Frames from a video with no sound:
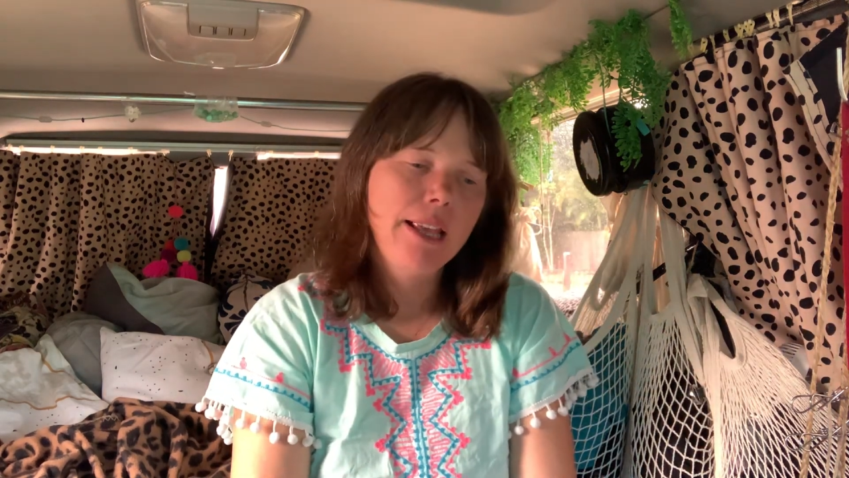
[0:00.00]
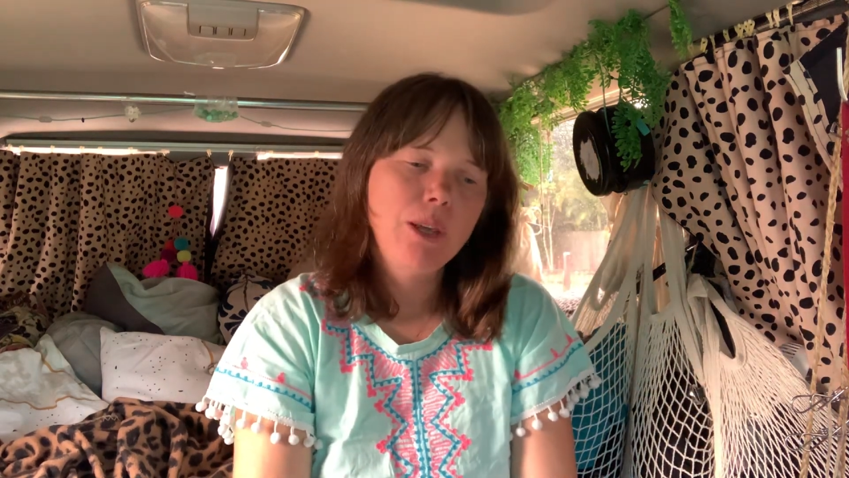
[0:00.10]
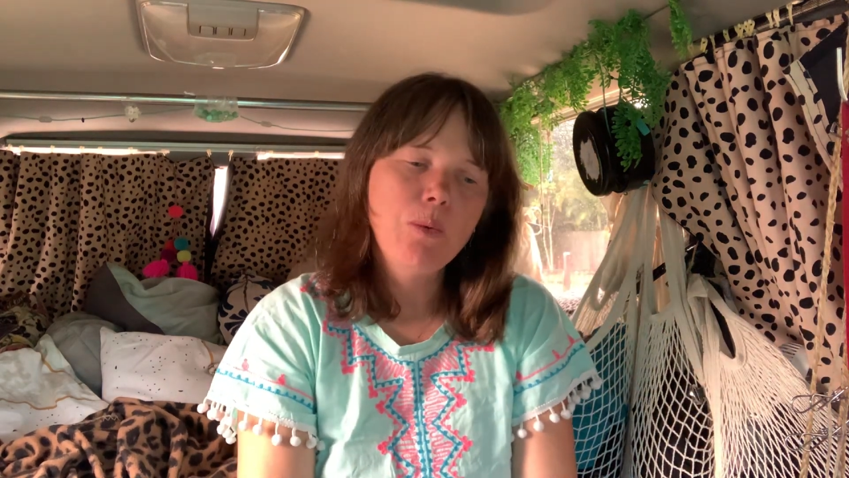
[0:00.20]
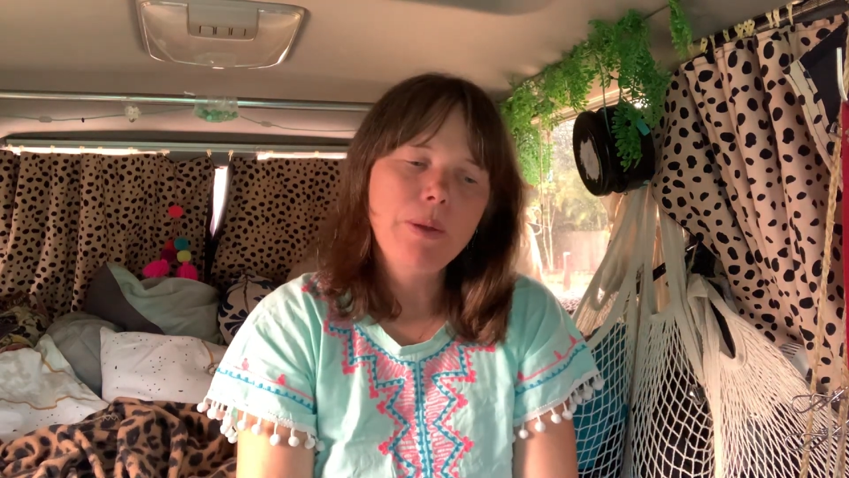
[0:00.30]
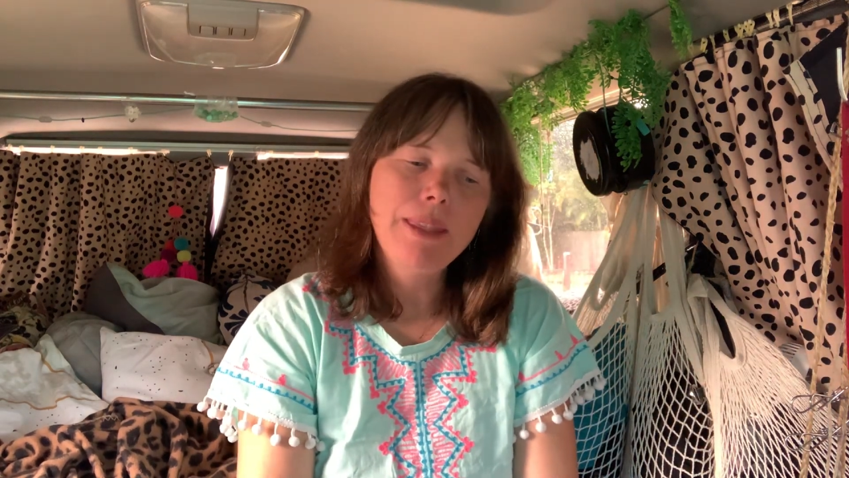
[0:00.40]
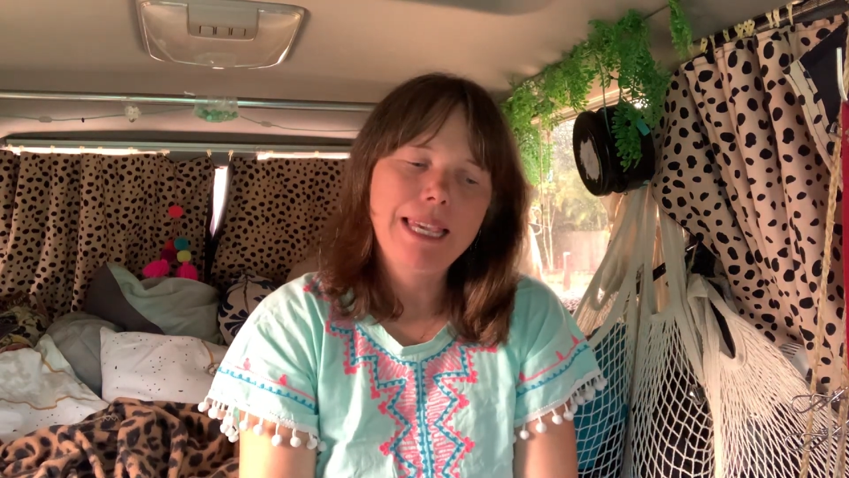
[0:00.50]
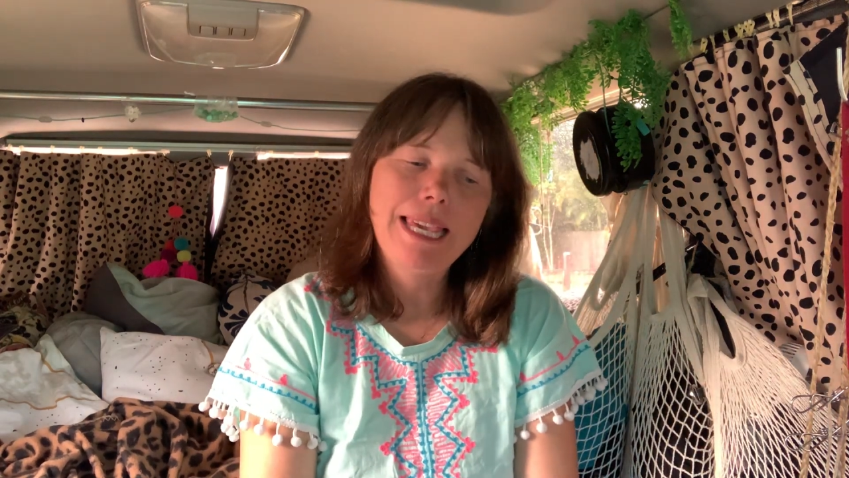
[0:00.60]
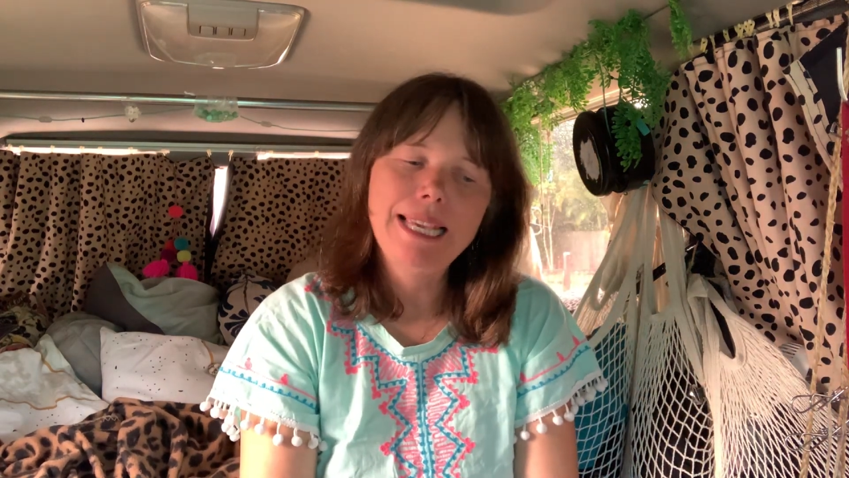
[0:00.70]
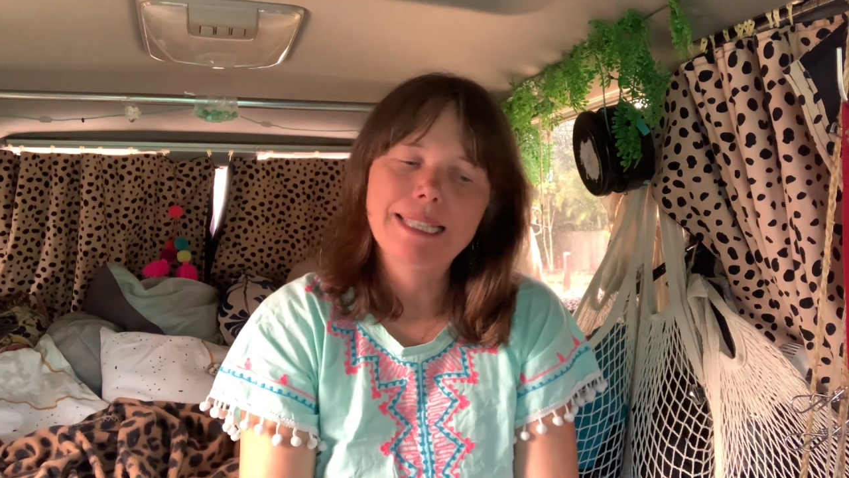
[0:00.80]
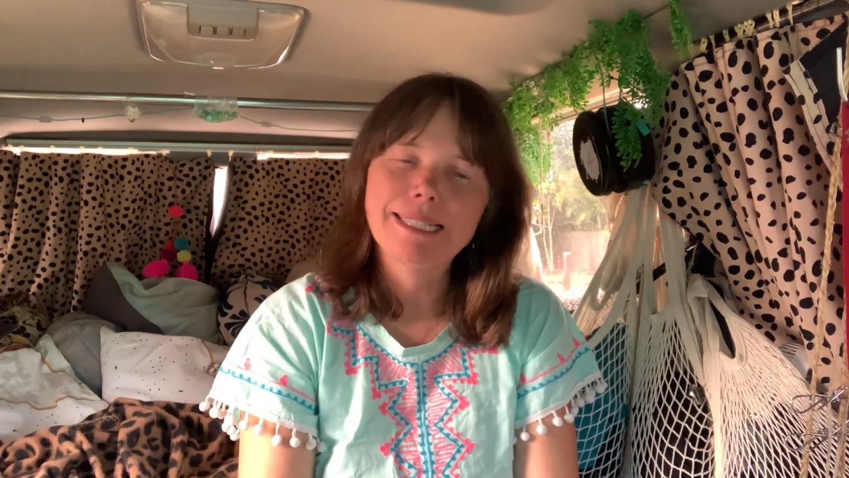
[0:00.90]
You want the
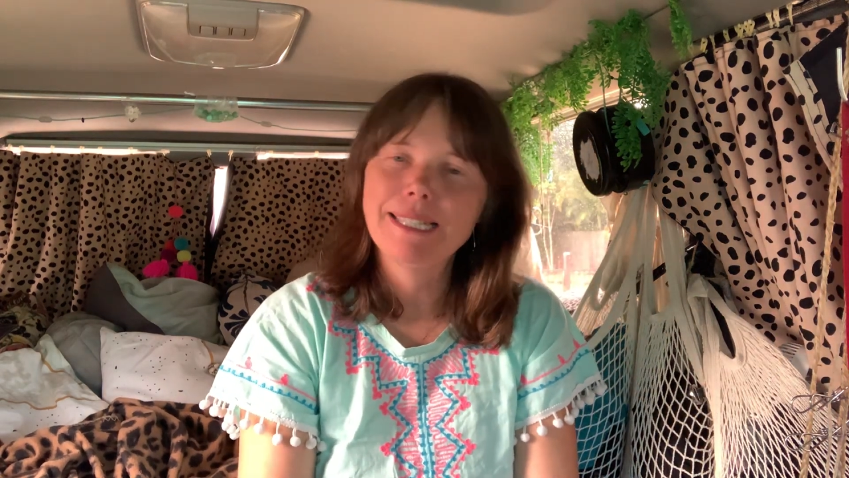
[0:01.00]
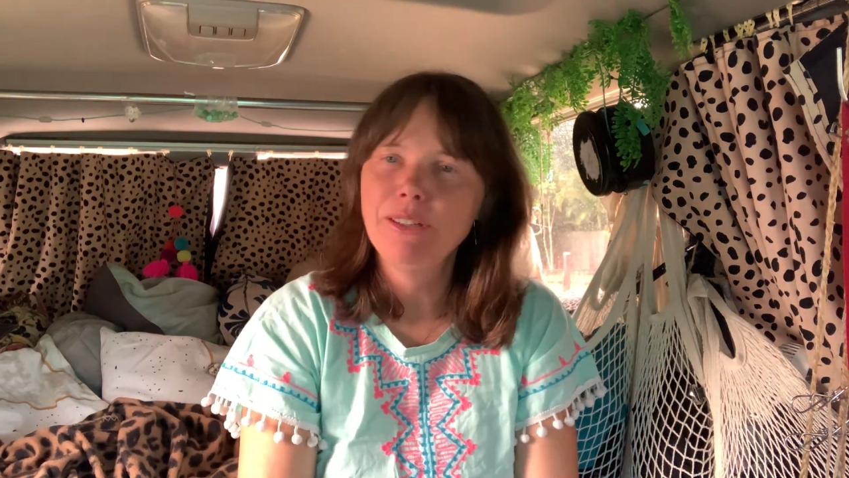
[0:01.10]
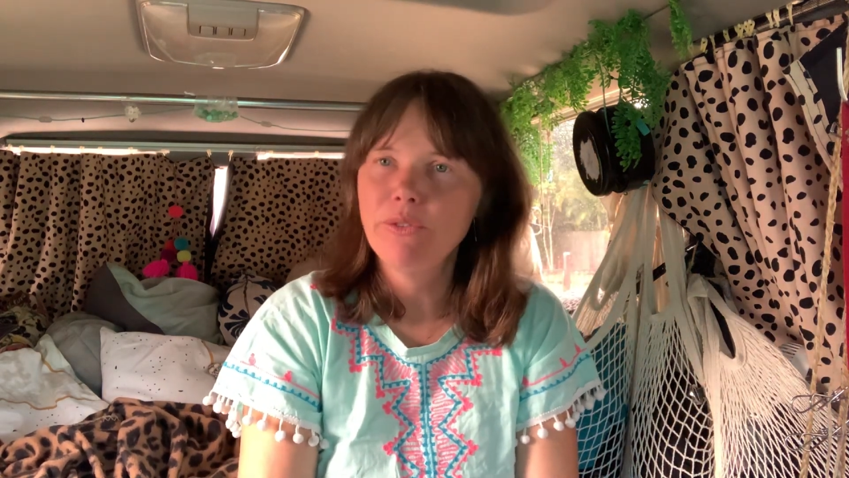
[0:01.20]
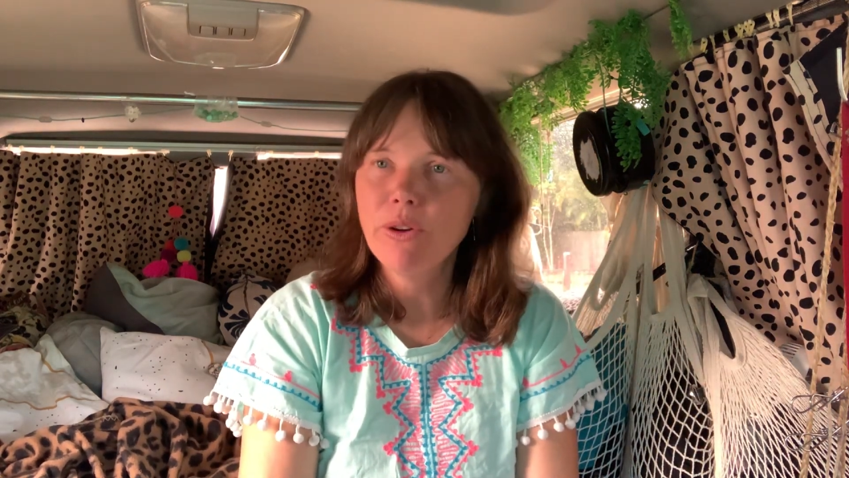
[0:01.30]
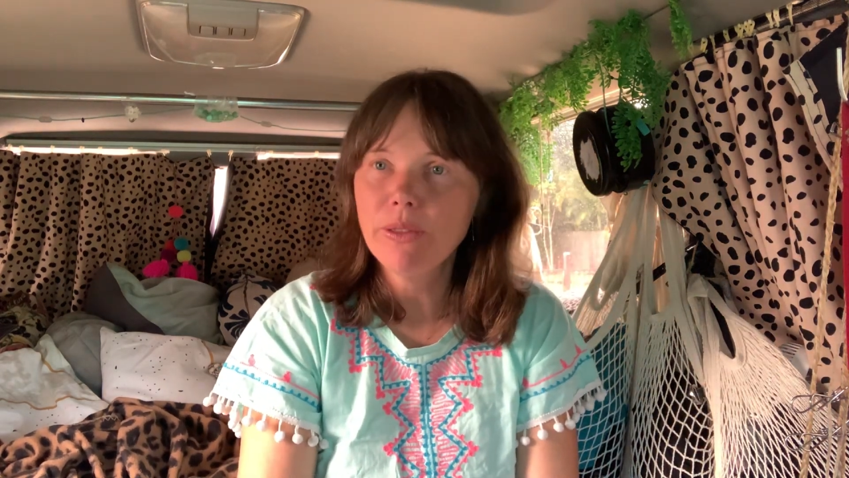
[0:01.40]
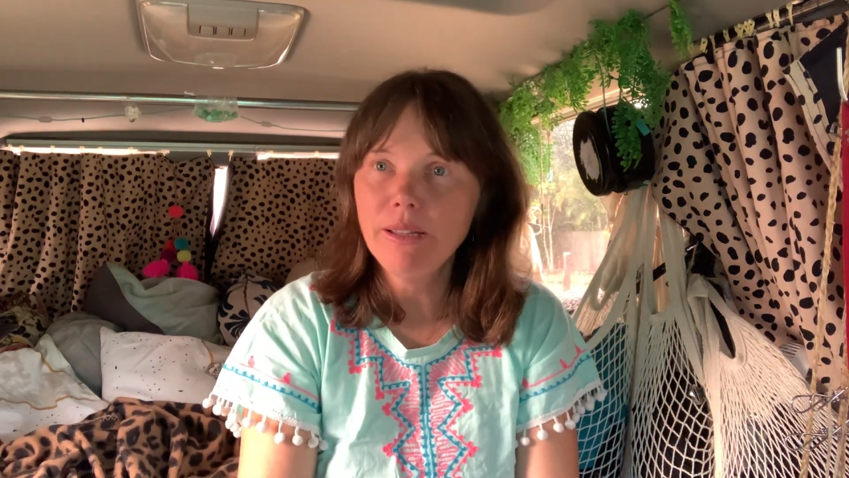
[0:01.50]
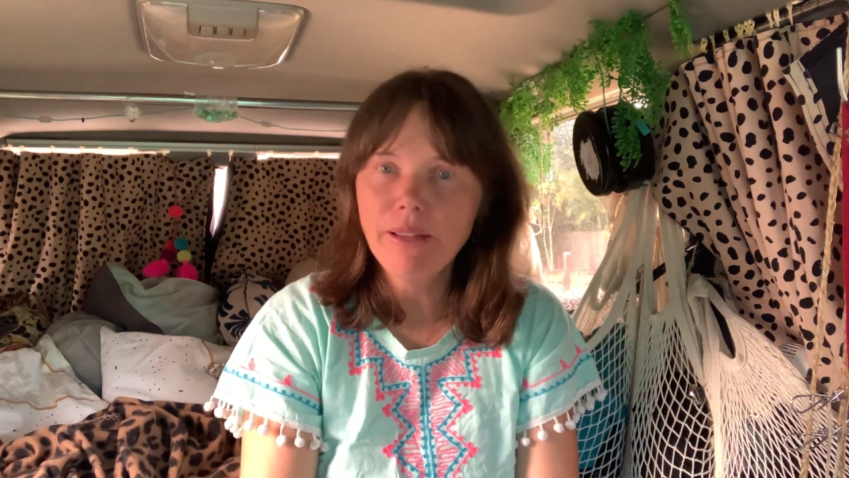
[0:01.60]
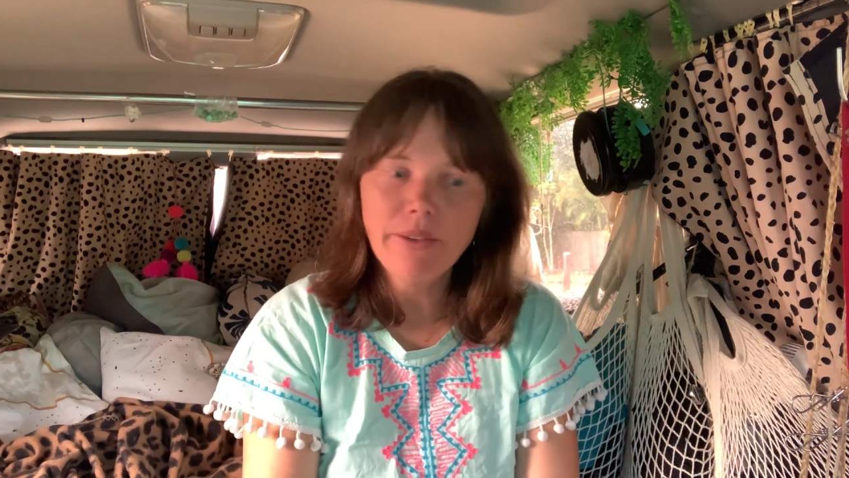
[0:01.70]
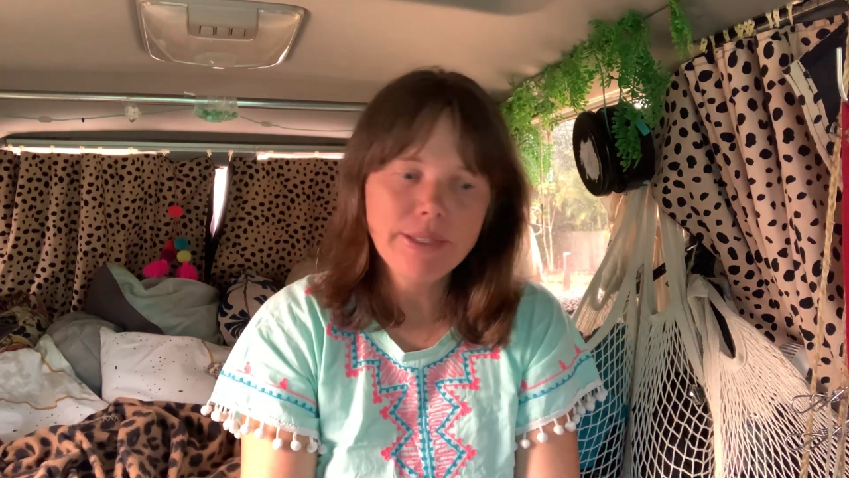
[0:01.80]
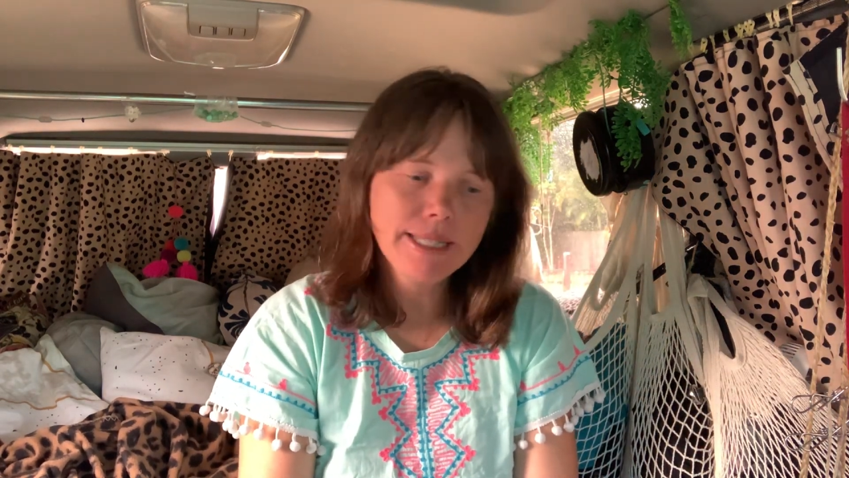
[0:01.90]
kiss, and you've got the
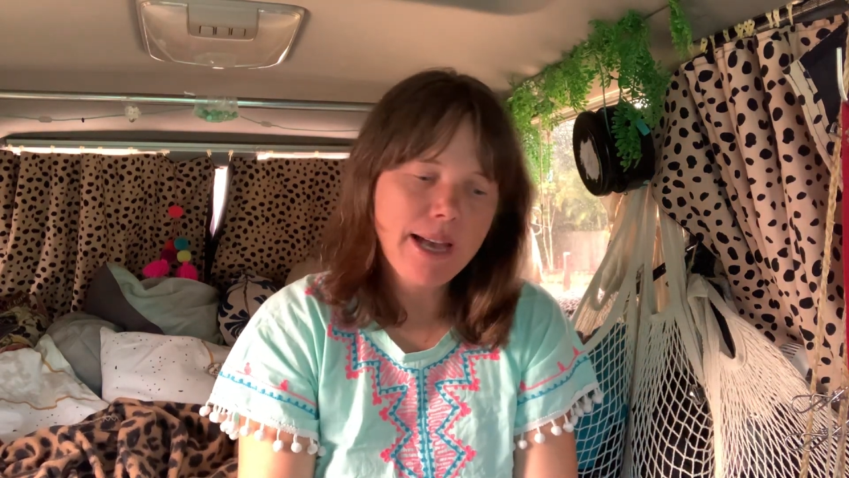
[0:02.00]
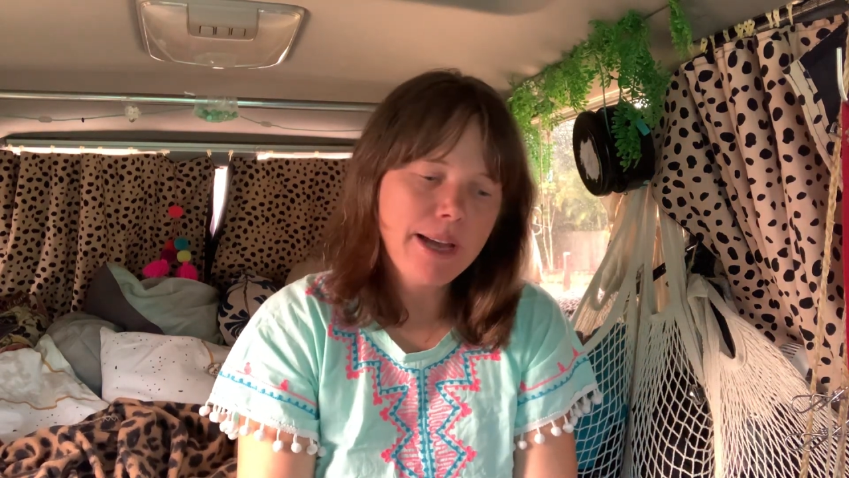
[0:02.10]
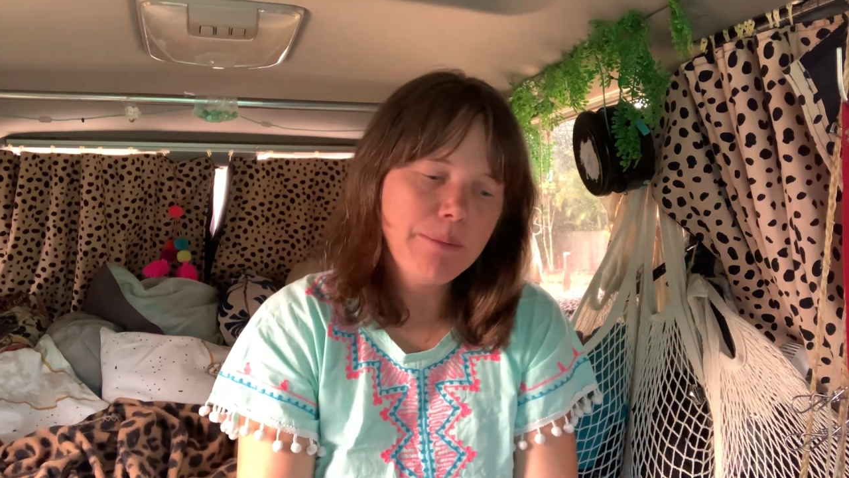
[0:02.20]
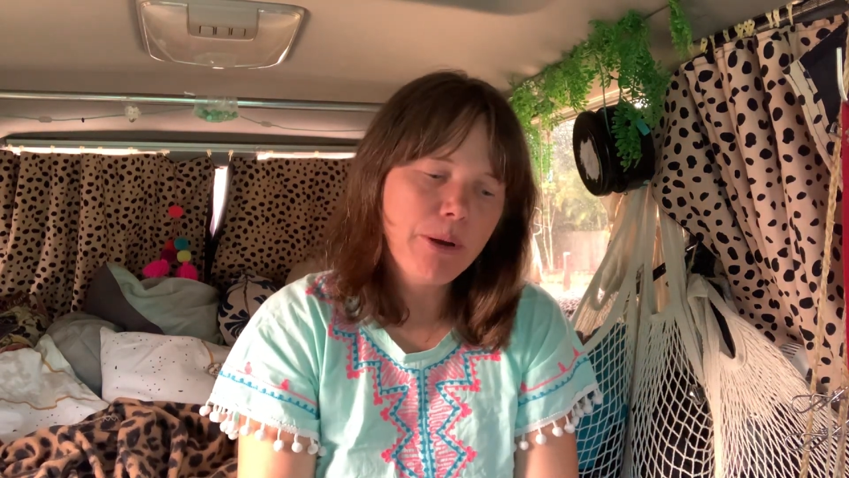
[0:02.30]
Lover's card